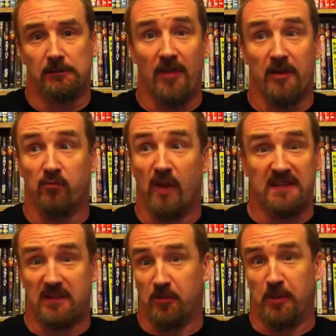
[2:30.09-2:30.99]
while the
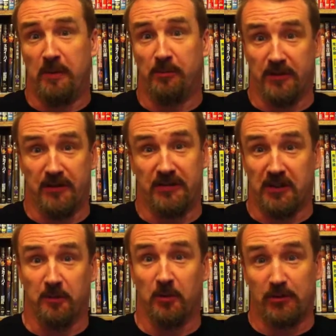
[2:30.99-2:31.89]
rest of the people in the
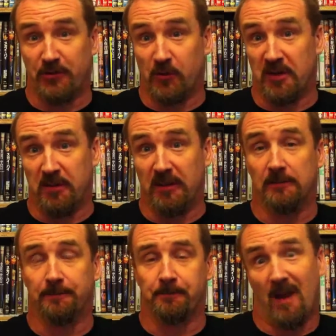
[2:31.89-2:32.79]
cinema were screaming,
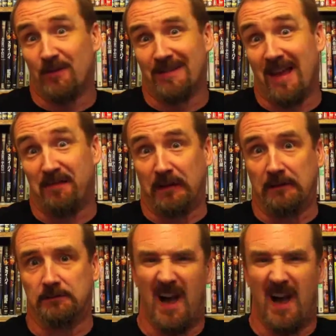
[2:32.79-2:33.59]
I was laughing.